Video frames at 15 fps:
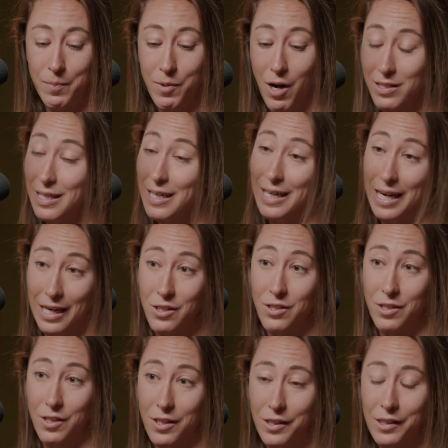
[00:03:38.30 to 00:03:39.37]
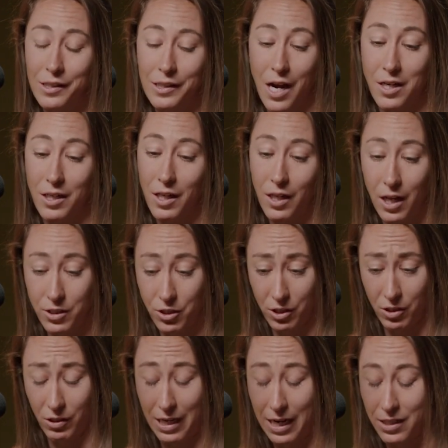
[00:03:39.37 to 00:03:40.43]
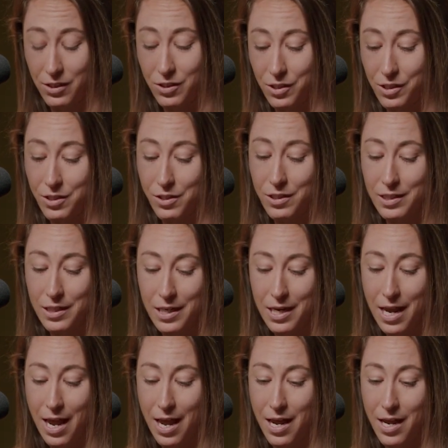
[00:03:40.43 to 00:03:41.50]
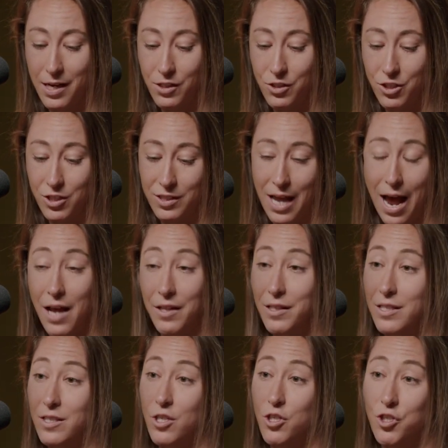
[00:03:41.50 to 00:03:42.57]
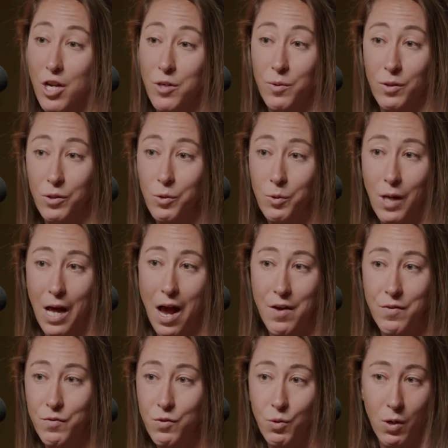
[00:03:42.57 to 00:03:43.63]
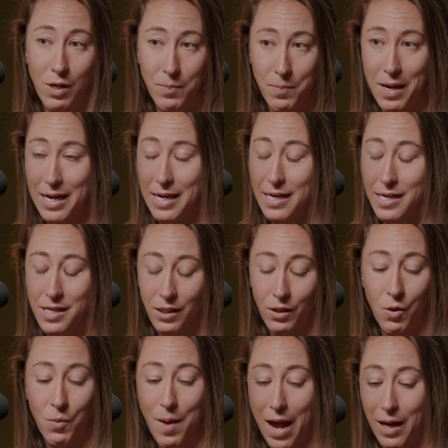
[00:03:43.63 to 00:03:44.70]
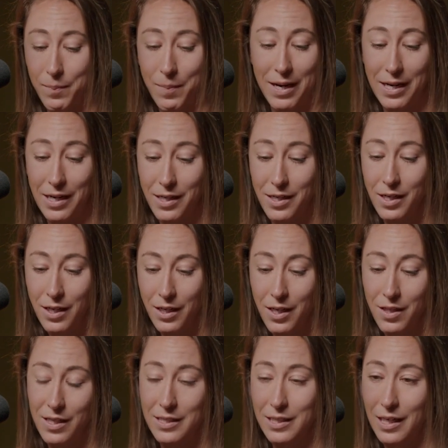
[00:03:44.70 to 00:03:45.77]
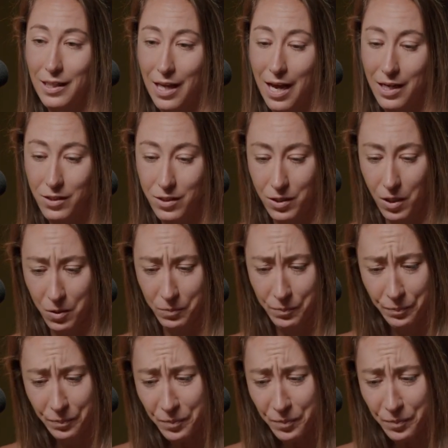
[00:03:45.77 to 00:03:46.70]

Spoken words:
prostate cancer, gynecological cancers, and just athletes in general who will have groin pain, low back pain, things like that. So,